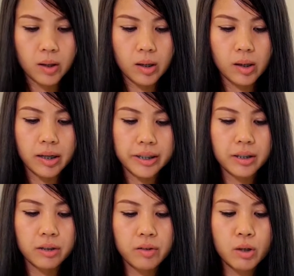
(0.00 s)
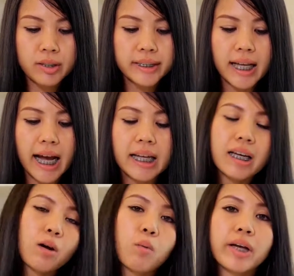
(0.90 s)
The
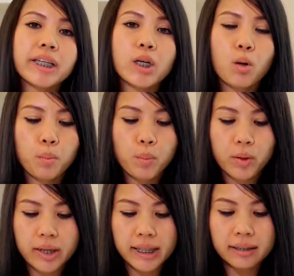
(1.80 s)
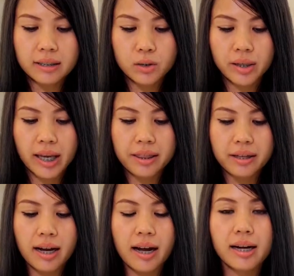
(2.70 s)
Riverside when you bring
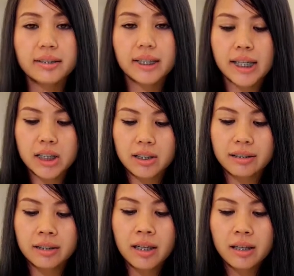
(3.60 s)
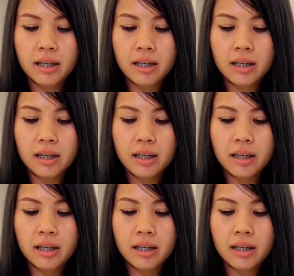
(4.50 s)
together a hard selection